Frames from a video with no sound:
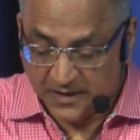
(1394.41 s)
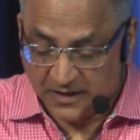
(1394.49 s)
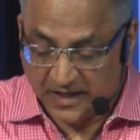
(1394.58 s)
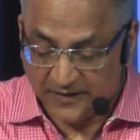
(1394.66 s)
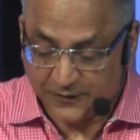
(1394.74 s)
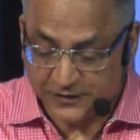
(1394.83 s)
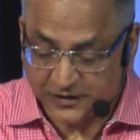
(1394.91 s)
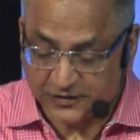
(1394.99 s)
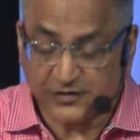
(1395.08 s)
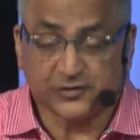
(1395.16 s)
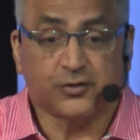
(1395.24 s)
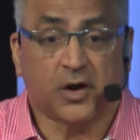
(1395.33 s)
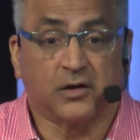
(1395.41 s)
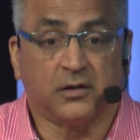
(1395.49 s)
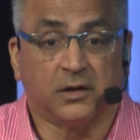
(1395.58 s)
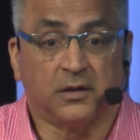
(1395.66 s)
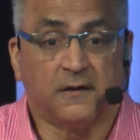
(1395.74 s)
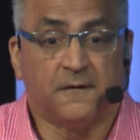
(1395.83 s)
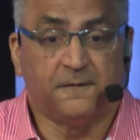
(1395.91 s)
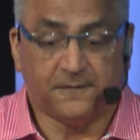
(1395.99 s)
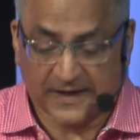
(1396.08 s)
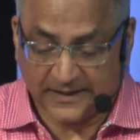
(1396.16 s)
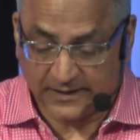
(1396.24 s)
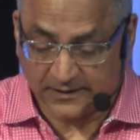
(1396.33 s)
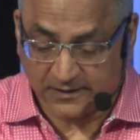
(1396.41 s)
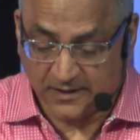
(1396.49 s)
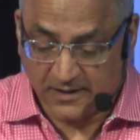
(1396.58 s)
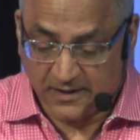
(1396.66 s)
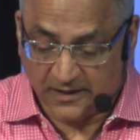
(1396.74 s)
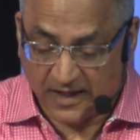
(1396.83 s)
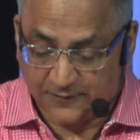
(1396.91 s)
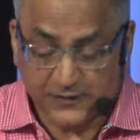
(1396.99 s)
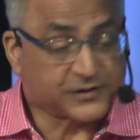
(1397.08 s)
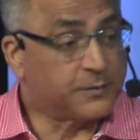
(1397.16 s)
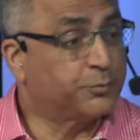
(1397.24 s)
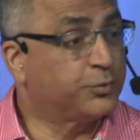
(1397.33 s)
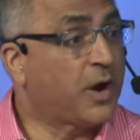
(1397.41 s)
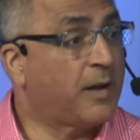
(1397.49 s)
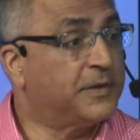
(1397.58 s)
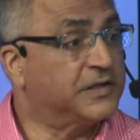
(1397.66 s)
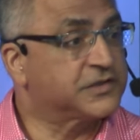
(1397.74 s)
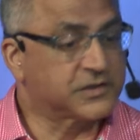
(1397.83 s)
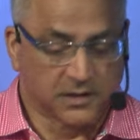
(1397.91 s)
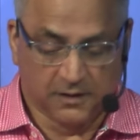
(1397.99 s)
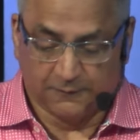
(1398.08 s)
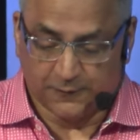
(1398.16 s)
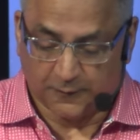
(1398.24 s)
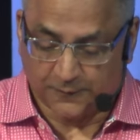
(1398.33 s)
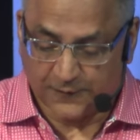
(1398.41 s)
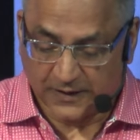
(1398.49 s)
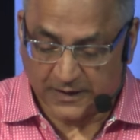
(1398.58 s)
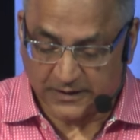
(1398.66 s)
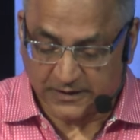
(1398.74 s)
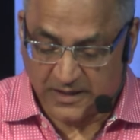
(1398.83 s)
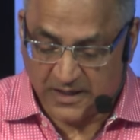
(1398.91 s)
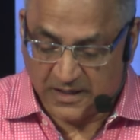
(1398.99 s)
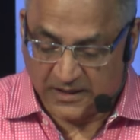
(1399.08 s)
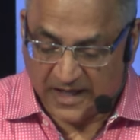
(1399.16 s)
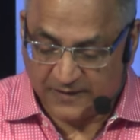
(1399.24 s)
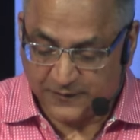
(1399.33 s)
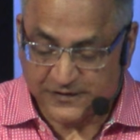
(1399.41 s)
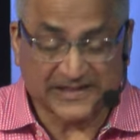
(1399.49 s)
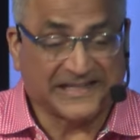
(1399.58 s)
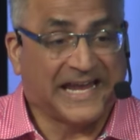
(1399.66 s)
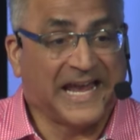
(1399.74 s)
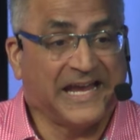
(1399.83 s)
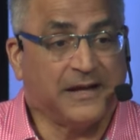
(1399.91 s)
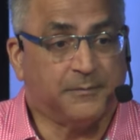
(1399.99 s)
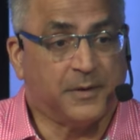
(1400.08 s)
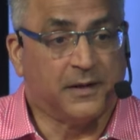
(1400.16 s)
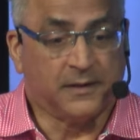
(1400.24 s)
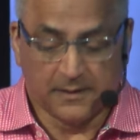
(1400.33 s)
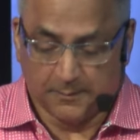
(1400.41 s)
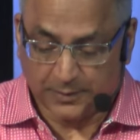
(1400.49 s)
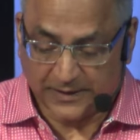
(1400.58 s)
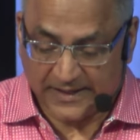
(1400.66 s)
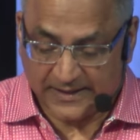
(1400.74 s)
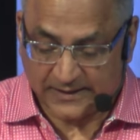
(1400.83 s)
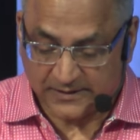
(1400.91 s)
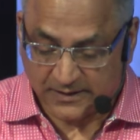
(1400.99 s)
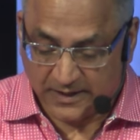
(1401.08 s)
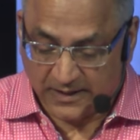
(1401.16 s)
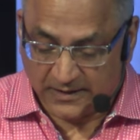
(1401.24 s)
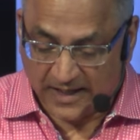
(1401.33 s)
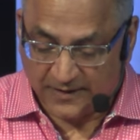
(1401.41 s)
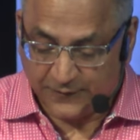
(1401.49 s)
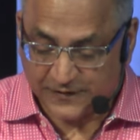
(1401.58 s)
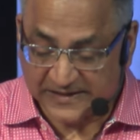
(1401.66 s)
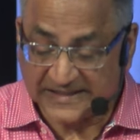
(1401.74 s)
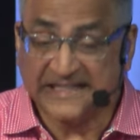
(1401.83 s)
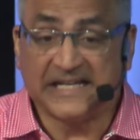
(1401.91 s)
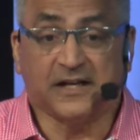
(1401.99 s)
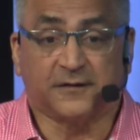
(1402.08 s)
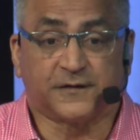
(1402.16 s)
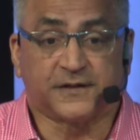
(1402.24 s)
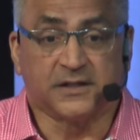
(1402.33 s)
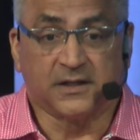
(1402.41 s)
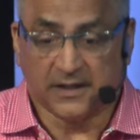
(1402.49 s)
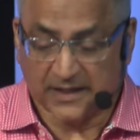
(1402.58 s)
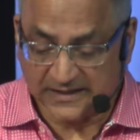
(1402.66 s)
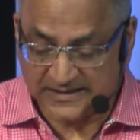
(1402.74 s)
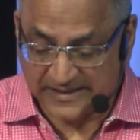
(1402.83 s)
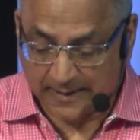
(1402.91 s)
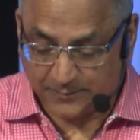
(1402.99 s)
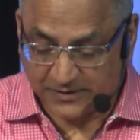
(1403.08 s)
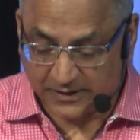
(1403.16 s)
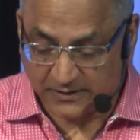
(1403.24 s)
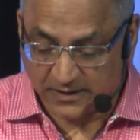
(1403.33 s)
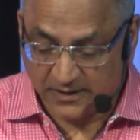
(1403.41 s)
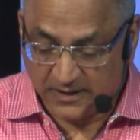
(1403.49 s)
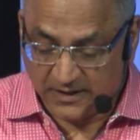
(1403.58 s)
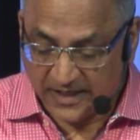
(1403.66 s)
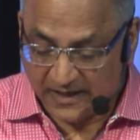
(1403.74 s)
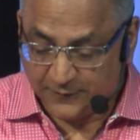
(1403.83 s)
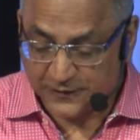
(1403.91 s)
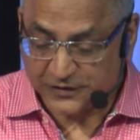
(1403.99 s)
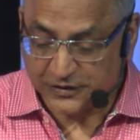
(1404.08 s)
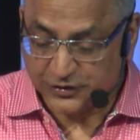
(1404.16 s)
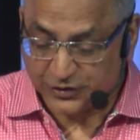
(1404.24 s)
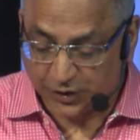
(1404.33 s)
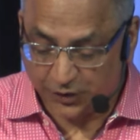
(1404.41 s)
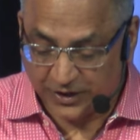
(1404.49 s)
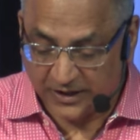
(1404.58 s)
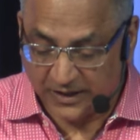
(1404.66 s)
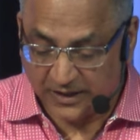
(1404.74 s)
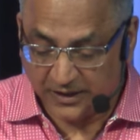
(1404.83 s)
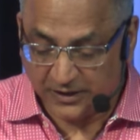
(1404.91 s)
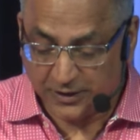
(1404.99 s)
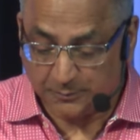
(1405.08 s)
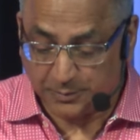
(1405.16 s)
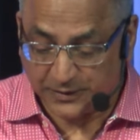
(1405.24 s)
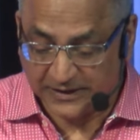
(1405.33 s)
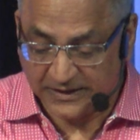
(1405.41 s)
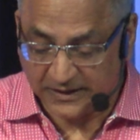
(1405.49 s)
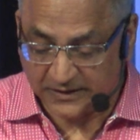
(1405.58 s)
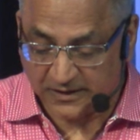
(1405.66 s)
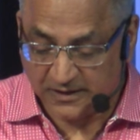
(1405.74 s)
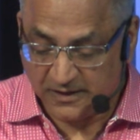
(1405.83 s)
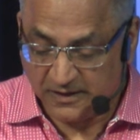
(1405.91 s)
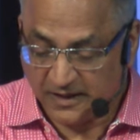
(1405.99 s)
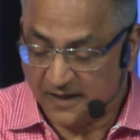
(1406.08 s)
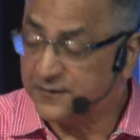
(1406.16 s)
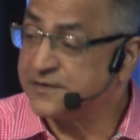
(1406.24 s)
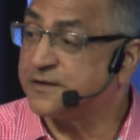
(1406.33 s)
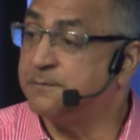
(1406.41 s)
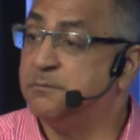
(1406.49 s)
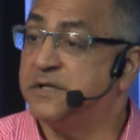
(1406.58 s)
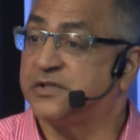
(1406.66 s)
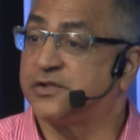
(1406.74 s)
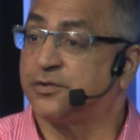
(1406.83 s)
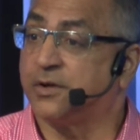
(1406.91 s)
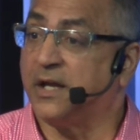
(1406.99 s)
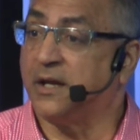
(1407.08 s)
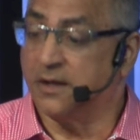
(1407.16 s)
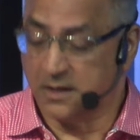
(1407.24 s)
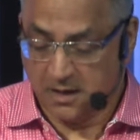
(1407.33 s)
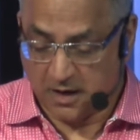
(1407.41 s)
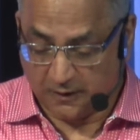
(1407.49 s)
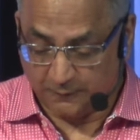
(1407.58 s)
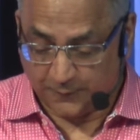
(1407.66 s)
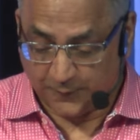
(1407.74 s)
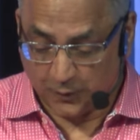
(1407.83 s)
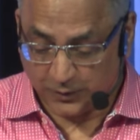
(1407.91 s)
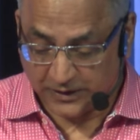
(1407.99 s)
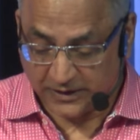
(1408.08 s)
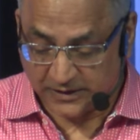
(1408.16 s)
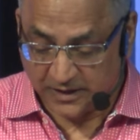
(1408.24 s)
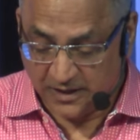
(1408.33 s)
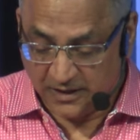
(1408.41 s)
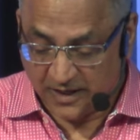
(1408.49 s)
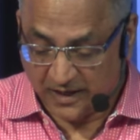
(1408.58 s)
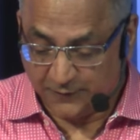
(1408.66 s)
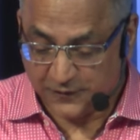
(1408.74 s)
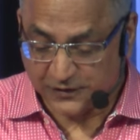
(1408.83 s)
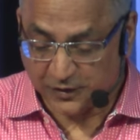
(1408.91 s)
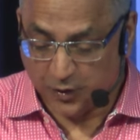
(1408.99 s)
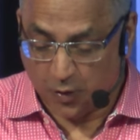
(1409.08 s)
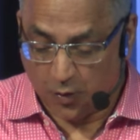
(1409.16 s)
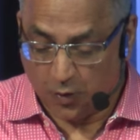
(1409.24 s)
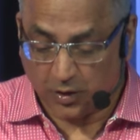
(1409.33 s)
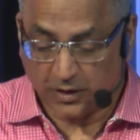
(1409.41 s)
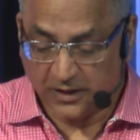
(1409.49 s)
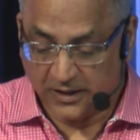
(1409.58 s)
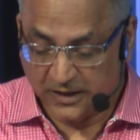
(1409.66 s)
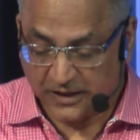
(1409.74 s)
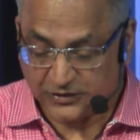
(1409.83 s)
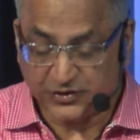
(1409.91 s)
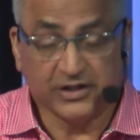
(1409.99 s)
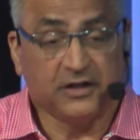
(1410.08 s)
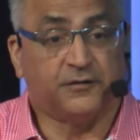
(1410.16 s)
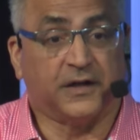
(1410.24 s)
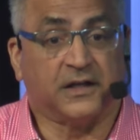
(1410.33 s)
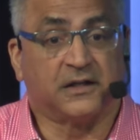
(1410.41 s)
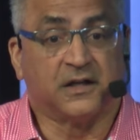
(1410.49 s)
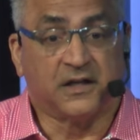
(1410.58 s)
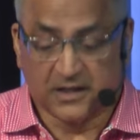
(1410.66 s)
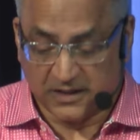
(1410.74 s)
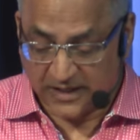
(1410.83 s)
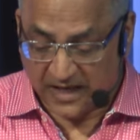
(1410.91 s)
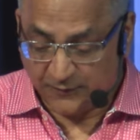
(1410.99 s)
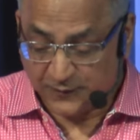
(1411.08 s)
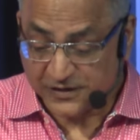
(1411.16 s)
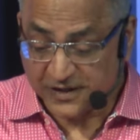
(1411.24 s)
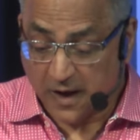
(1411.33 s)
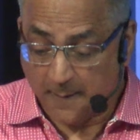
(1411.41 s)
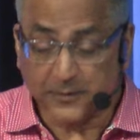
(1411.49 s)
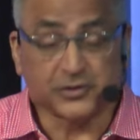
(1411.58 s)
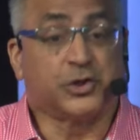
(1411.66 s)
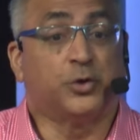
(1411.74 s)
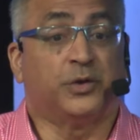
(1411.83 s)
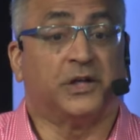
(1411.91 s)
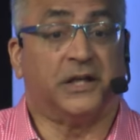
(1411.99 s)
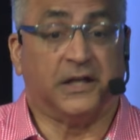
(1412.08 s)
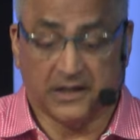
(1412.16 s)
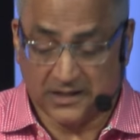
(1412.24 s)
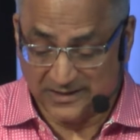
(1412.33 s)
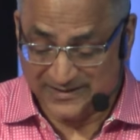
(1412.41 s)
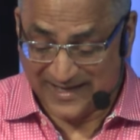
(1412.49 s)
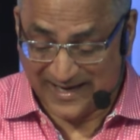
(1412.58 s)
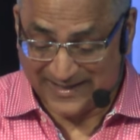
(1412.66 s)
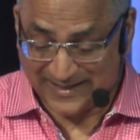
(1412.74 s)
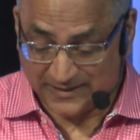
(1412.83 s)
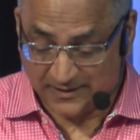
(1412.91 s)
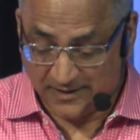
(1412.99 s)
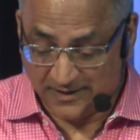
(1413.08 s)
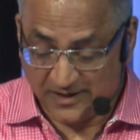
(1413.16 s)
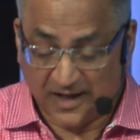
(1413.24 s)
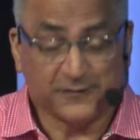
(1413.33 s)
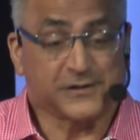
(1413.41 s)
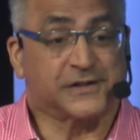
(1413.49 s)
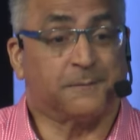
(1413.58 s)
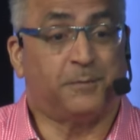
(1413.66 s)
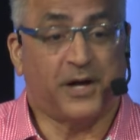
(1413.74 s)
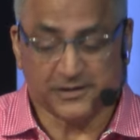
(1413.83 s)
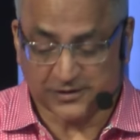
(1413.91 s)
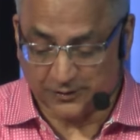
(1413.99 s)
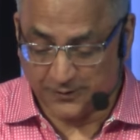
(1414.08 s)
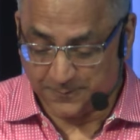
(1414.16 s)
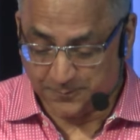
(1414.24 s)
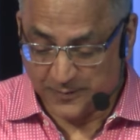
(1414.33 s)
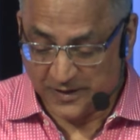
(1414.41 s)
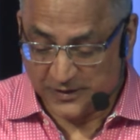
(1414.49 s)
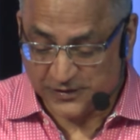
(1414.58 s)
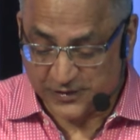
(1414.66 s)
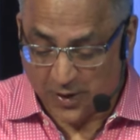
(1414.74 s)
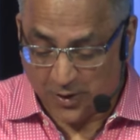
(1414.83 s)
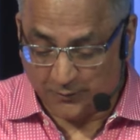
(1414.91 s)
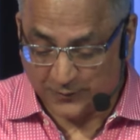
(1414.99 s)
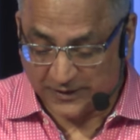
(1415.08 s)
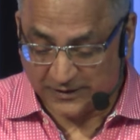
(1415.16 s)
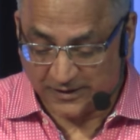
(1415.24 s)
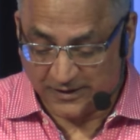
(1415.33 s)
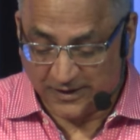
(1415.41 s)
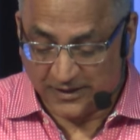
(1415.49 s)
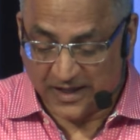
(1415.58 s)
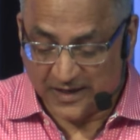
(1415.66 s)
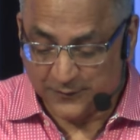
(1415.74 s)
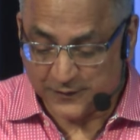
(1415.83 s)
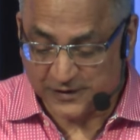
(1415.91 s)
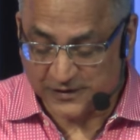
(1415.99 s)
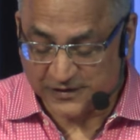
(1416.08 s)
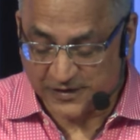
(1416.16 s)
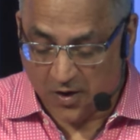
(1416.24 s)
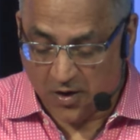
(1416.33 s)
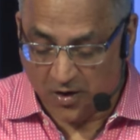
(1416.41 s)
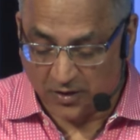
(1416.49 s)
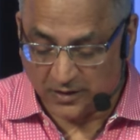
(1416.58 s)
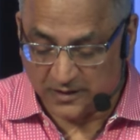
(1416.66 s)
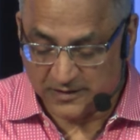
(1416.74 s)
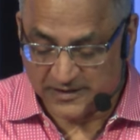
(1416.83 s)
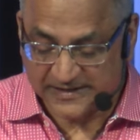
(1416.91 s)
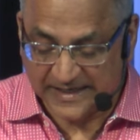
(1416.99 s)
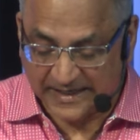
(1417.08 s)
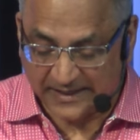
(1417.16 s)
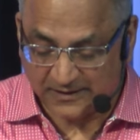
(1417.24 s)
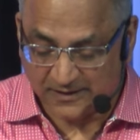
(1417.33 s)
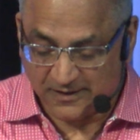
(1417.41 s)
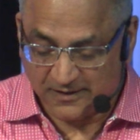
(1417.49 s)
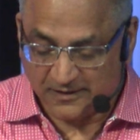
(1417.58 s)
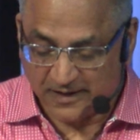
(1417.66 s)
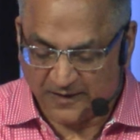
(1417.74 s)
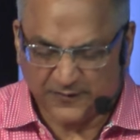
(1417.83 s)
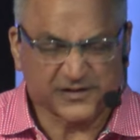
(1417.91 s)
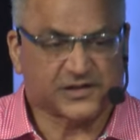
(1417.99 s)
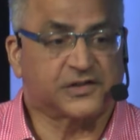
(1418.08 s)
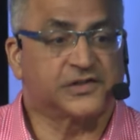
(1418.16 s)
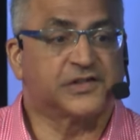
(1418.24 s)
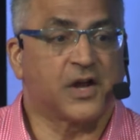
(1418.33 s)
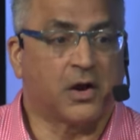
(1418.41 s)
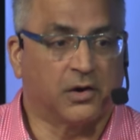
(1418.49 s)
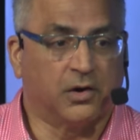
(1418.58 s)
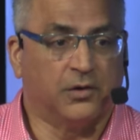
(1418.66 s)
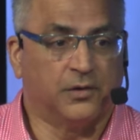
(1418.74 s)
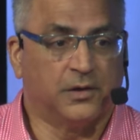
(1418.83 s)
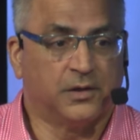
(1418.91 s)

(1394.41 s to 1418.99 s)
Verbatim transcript: Life is a struggle, fight it. Life is a promise, fulfill it. Life is a game, play it. Life is a gift, accept it. Life is a journey, complete it. Life is a mystery, unfold it. Life is a goal, achieve it. Life is an opportunity, take it. Life is a puzzle, solve it. Life is a song, sing it. Life is a sorrow,